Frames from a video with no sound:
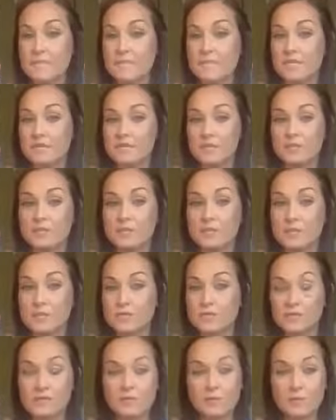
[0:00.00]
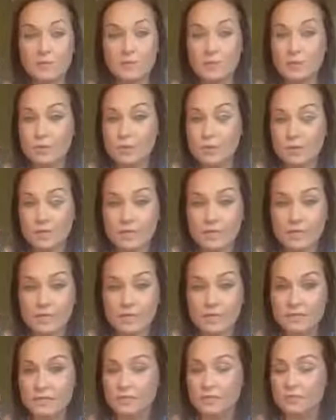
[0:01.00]
if you do not smoke
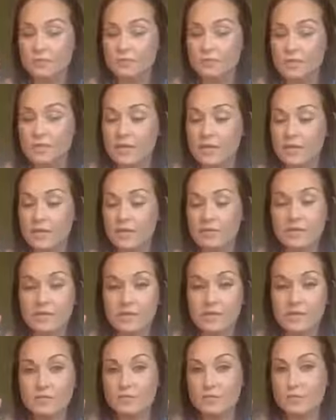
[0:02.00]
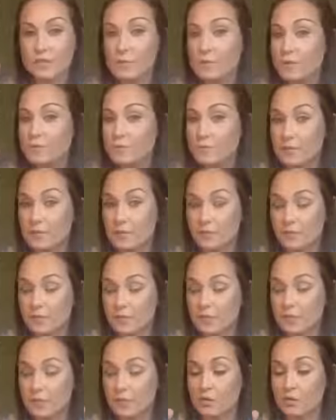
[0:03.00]
marijuana, if you do not have any form of
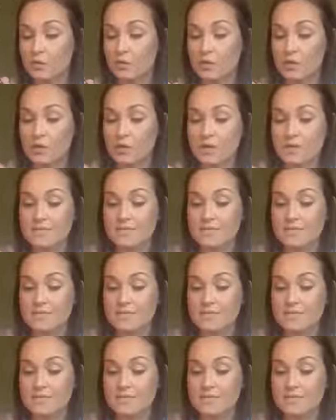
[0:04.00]
marijuana or